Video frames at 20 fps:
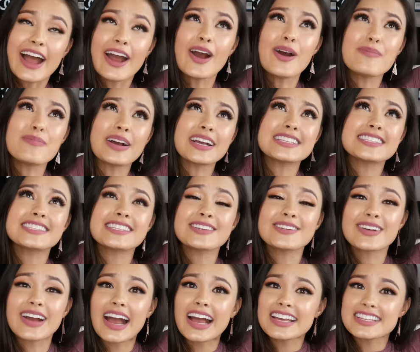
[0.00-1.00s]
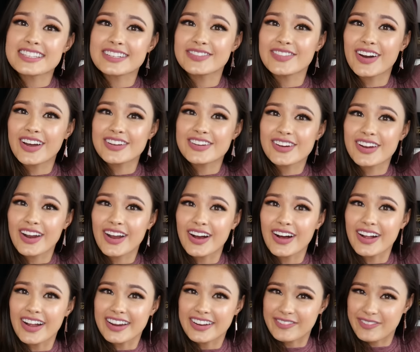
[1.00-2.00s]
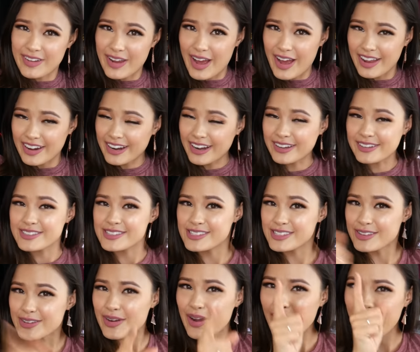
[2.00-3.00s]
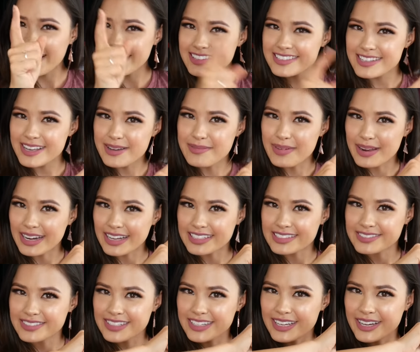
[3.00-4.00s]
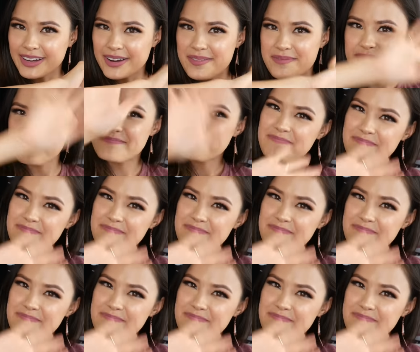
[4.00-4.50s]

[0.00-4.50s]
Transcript: I hope I see you guys in Montreal, and if not, I'll see you guys in my next video.